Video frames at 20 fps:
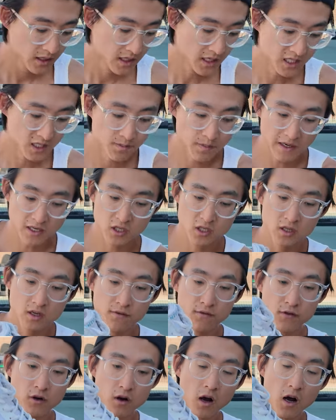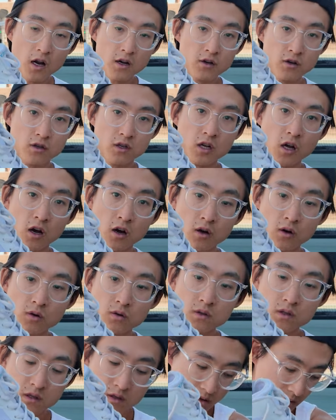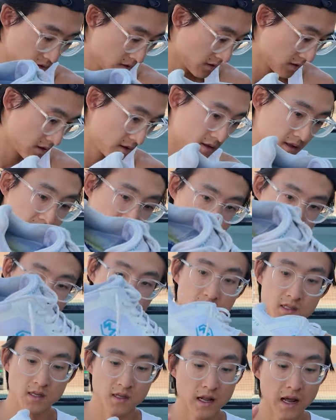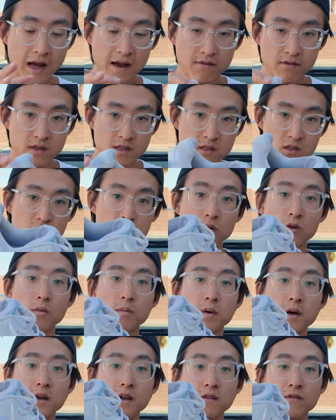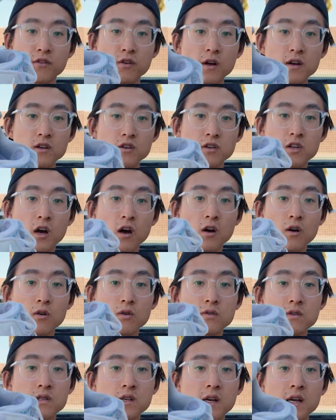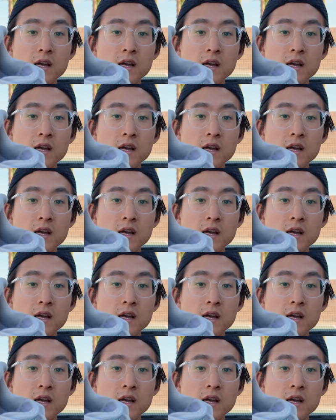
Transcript: especially if you're on your toes, this doesn't have the insole, but if you're on your toes,